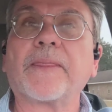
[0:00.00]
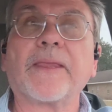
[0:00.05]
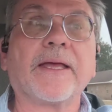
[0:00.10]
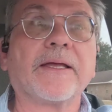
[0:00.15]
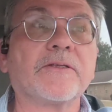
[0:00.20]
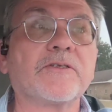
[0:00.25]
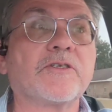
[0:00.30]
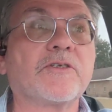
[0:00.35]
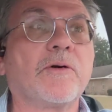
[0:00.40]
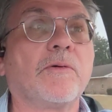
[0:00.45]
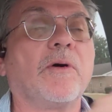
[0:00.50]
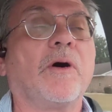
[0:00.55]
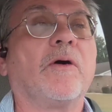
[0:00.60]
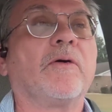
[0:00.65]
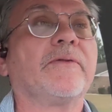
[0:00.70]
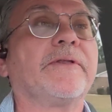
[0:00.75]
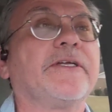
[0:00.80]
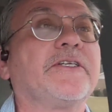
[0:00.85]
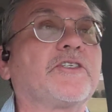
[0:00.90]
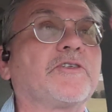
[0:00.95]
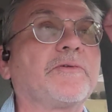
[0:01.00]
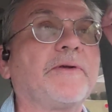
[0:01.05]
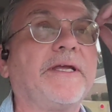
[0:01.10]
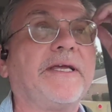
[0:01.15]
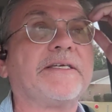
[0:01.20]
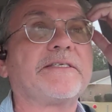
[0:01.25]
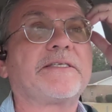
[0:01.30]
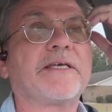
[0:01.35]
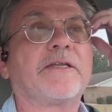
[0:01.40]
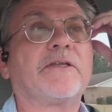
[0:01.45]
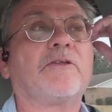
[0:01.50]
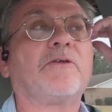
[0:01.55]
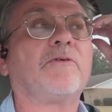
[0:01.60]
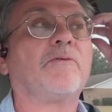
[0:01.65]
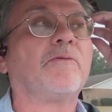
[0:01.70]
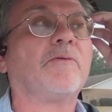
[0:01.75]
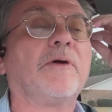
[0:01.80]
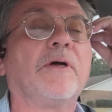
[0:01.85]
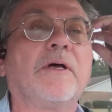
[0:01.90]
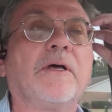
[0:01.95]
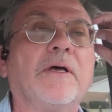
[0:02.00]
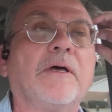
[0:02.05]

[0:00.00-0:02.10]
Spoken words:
and so only trees that do